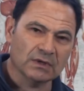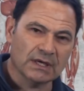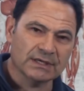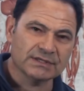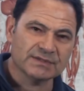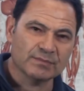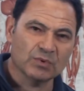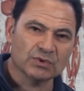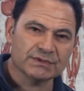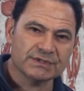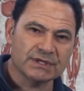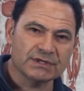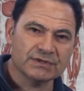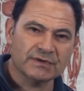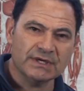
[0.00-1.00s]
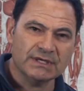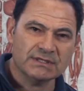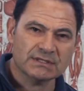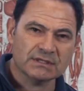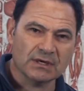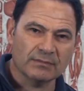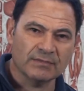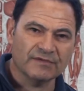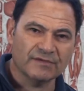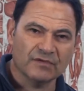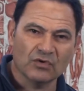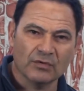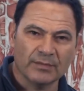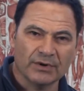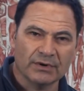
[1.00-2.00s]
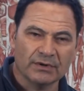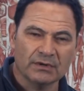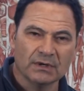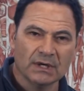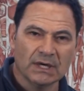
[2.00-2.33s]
and sports injuries. I'm a former